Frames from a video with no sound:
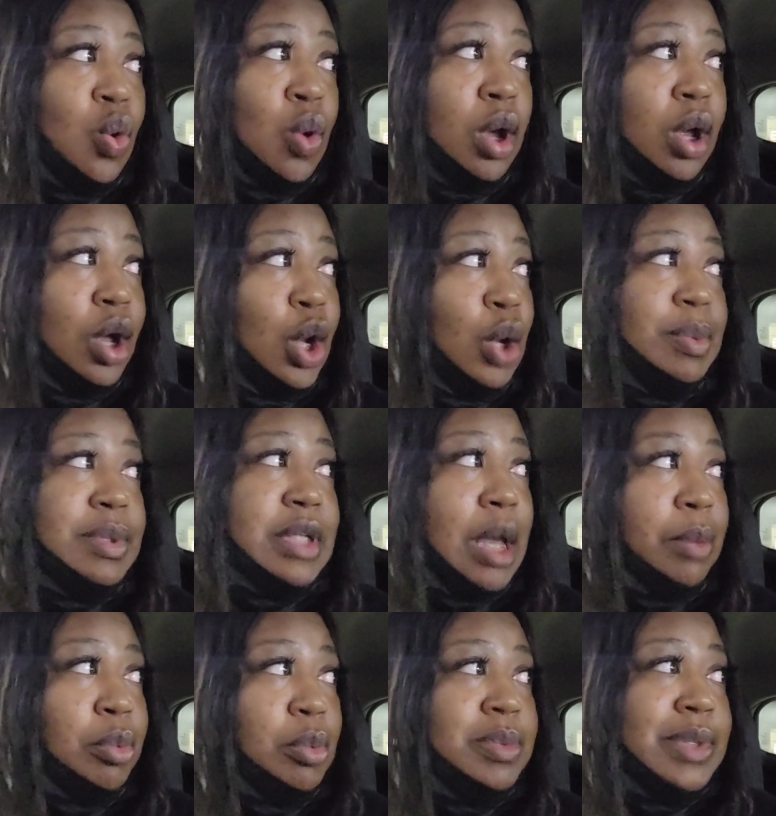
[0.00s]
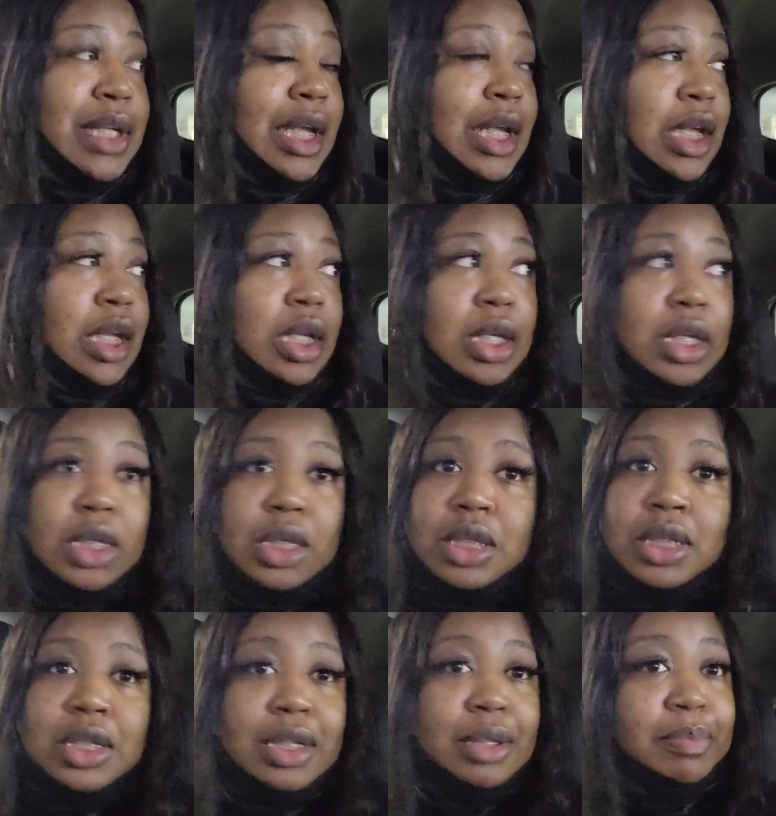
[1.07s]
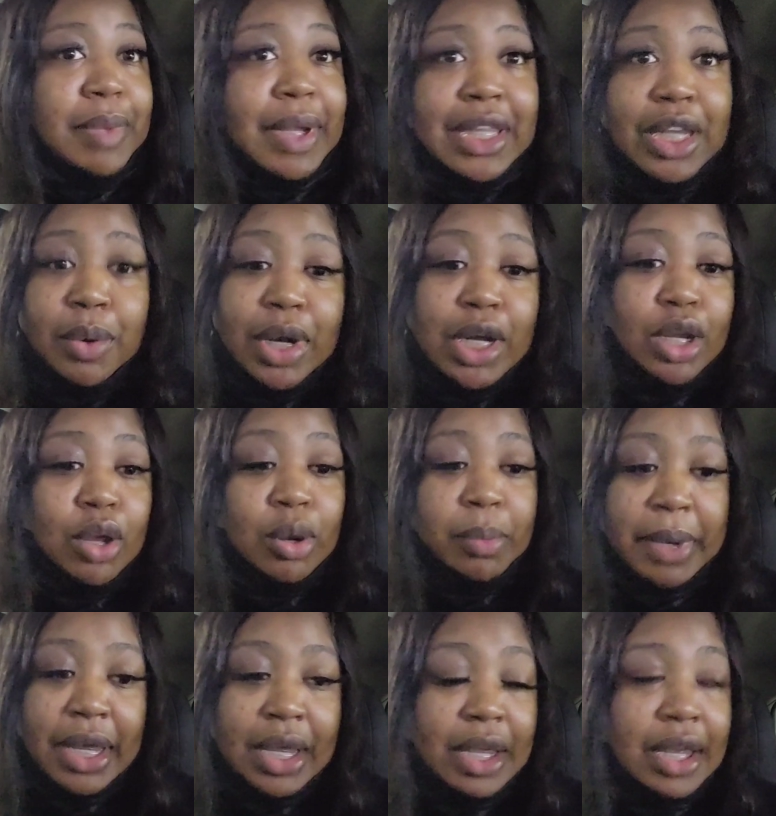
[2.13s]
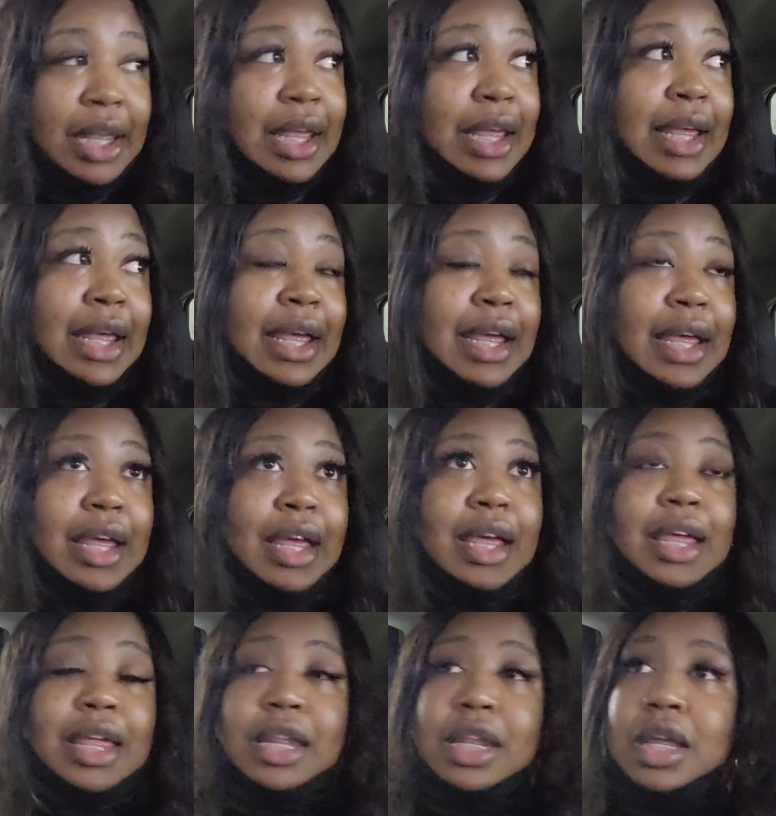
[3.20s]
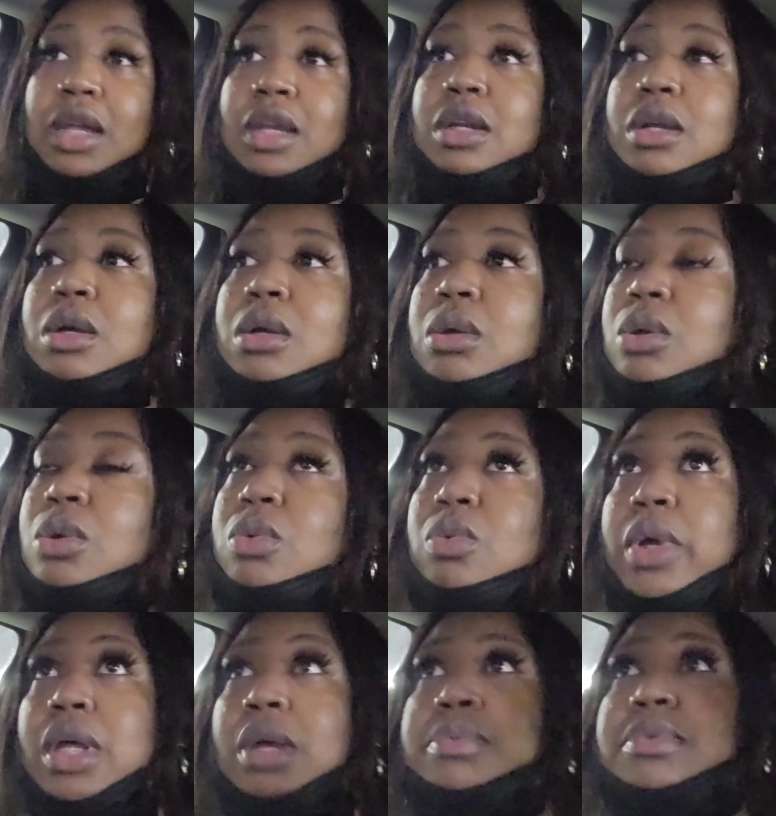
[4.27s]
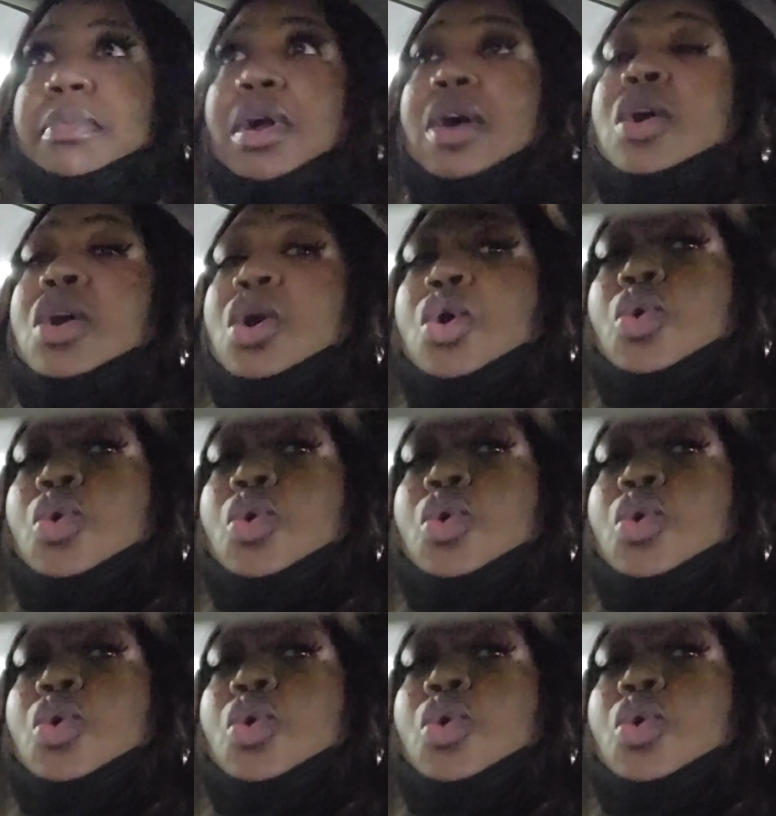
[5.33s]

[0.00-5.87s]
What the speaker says: going home, same routine, about to get ready to go to bed, and then wake up tomorrow.